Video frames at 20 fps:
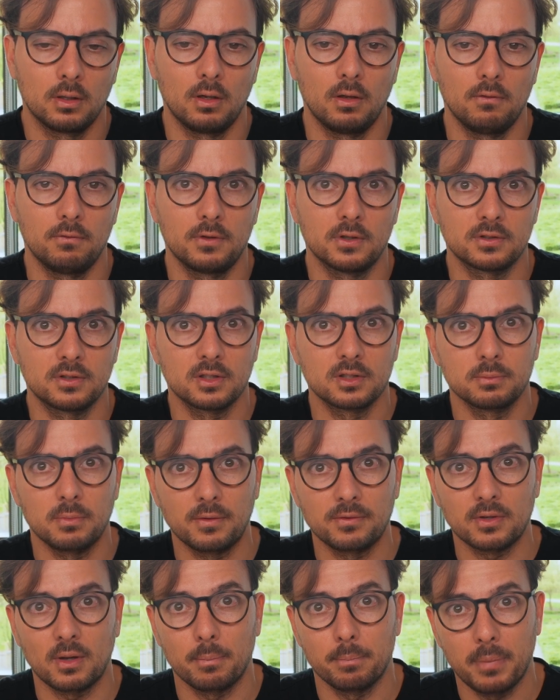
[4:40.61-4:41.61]
If the 6
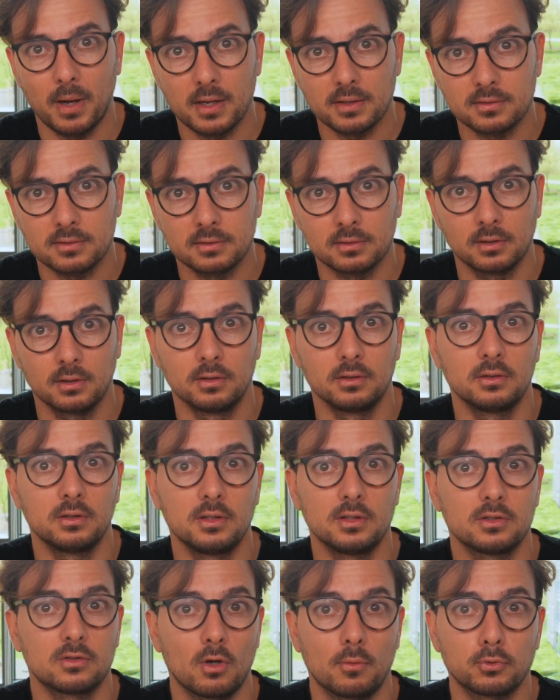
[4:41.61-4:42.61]
months have passed,
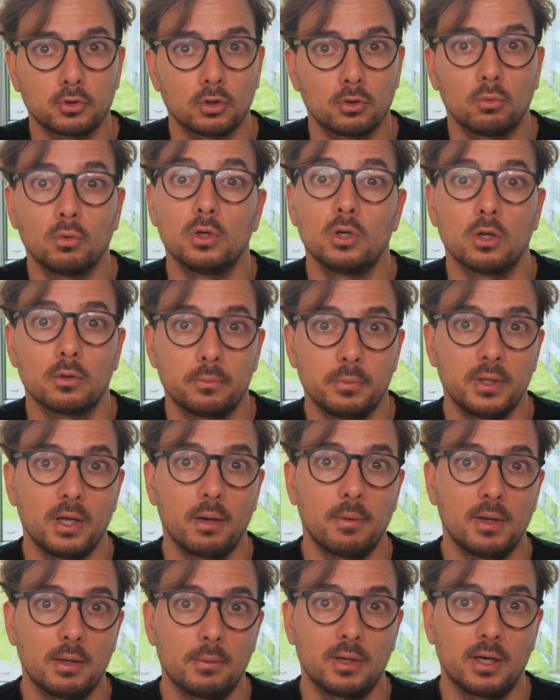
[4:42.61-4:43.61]
this option will not be
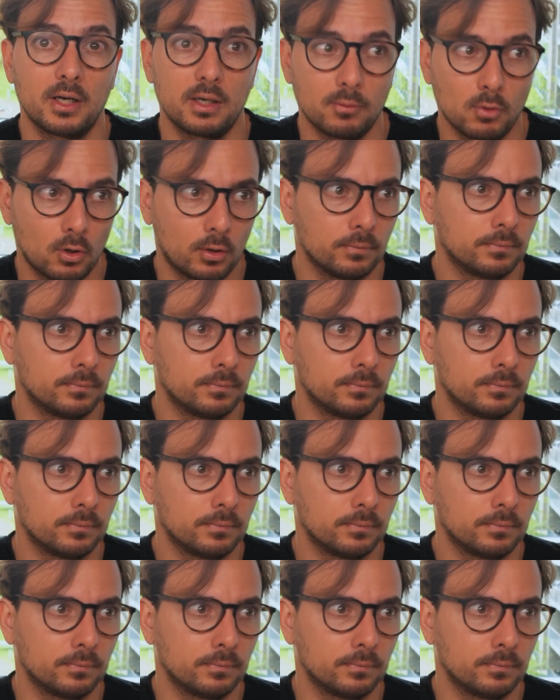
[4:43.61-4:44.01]
available anymore.